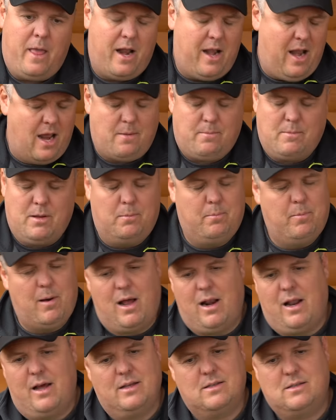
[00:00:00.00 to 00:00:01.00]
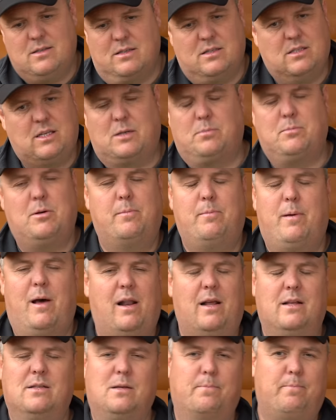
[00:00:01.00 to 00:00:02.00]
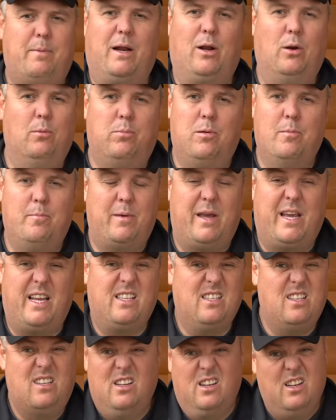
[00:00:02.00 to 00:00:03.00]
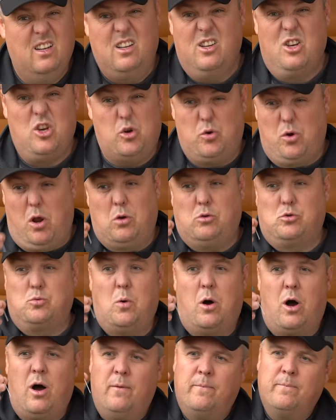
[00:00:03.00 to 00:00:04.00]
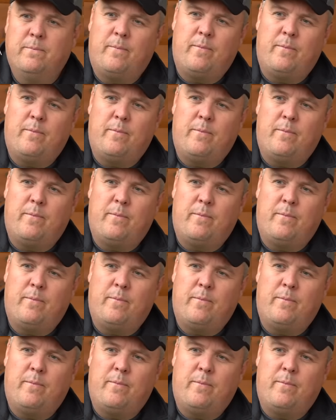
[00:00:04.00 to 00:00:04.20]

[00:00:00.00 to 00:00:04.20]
8 mil pellet, a 6 mil pellet, a big lump of meat, who knows what.